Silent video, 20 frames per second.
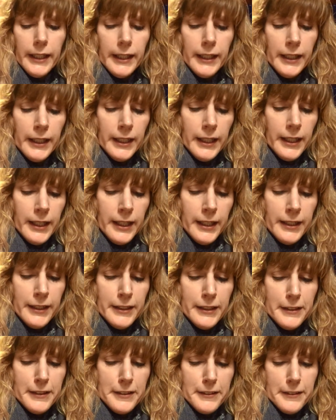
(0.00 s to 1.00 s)

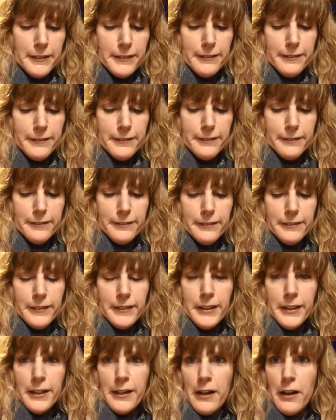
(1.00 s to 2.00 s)
And,
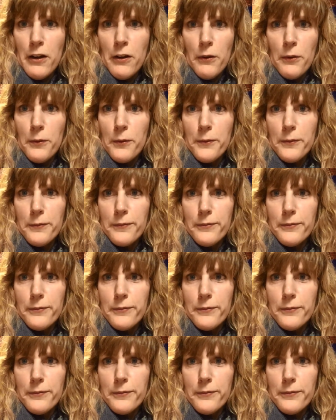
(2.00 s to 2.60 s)
you know,